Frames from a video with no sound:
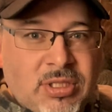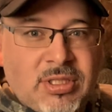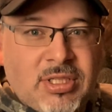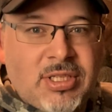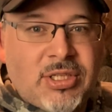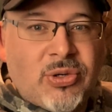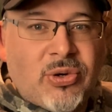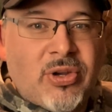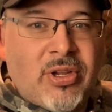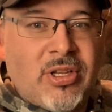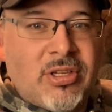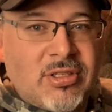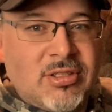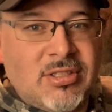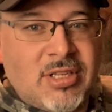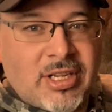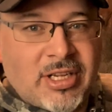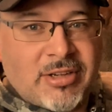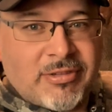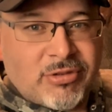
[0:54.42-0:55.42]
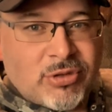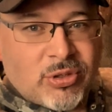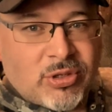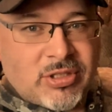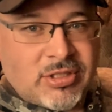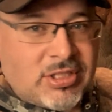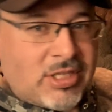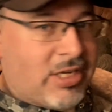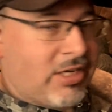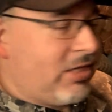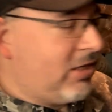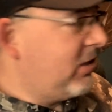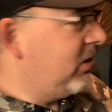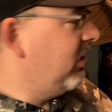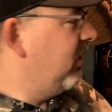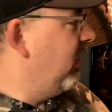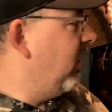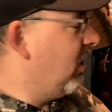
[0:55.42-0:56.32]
decoy looks like, of course, on here.